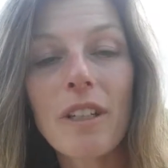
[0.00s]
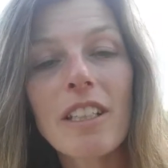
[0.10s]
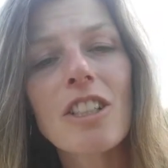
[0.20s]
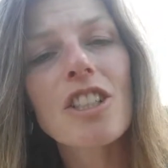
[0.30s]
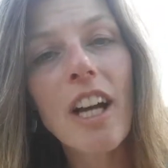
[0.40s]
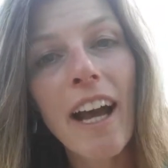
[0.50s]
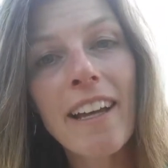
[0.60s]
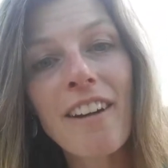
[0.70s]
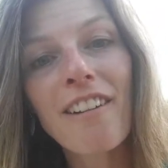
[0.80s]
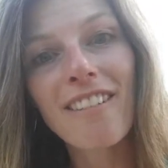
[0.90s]
We can
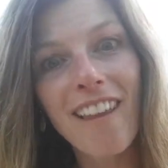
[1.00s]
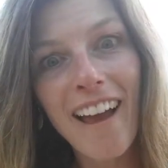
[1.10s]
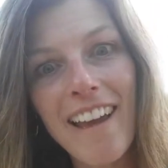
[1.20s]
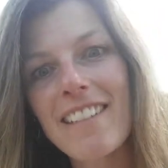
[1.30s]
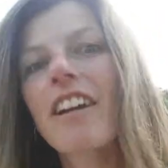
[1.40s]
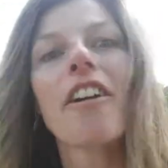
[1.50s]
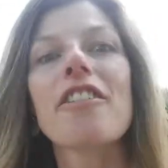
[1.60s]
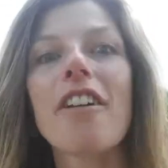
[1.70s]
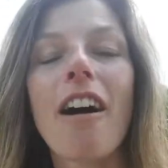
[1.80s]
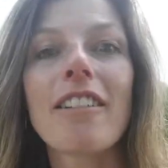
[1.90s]
shine our light, our
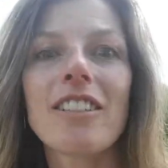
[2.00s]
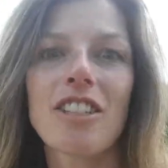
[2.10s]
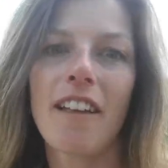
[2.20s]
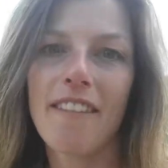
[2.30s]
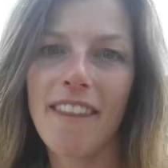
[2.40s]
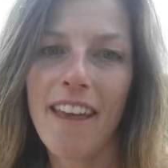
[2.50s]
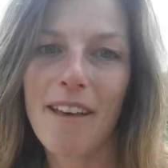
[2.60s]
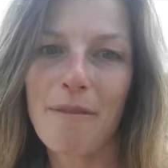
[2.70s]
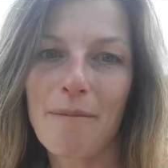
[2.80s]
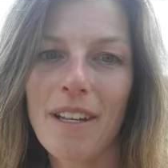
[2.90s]
knowledge on
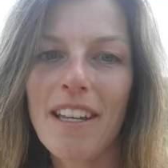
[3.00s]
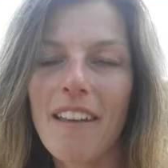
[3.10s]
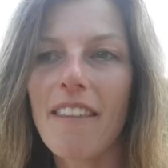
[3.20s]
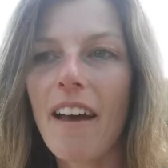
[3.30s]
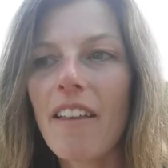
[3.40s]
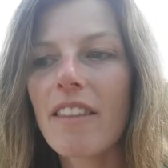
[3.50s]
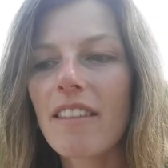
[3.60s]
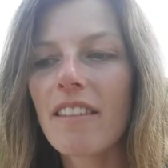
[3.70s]
them that,